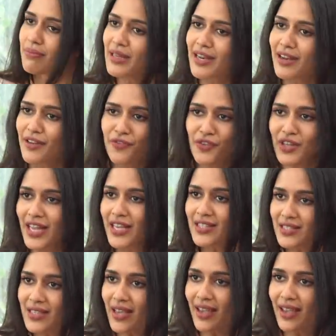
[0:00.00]
be ready for the next
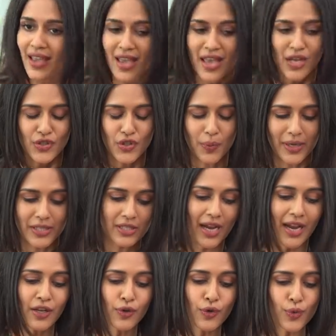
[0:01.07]
day. So my
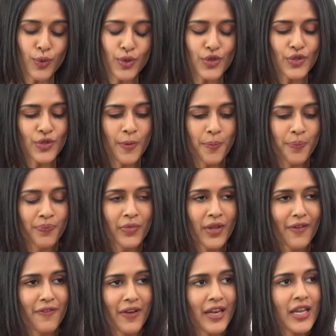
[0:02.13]
childhood was
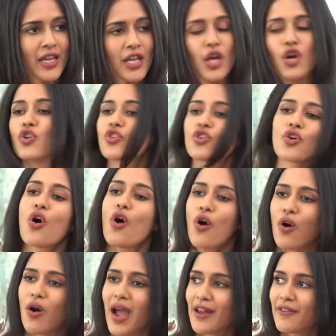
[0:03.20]
very
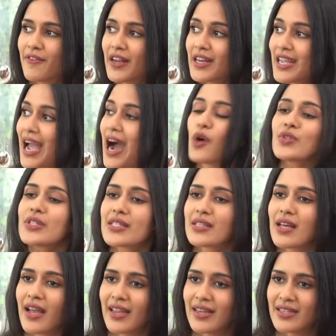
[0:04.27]
raw and very
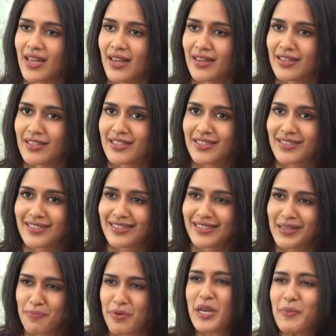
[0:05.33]
outside and
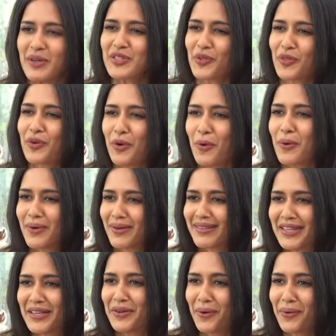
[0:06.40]
pretty much on the road.
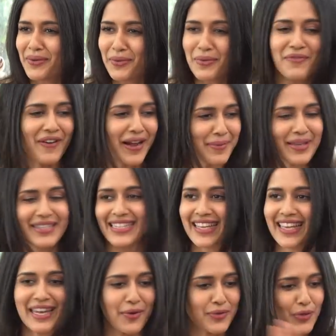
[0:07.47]
You know, you would find me as a
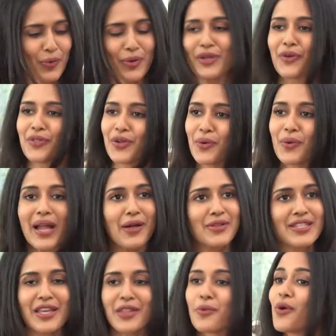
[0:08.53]
kid, I was only on the road
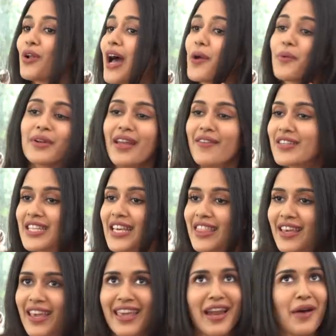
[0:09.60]
outside the wall. I would never take the
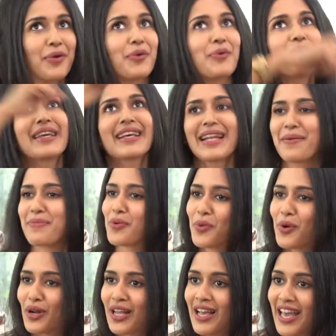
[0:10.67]
gate, I would only climb the
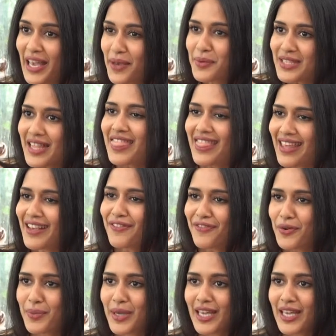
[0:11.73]
wall. It was the thing for me.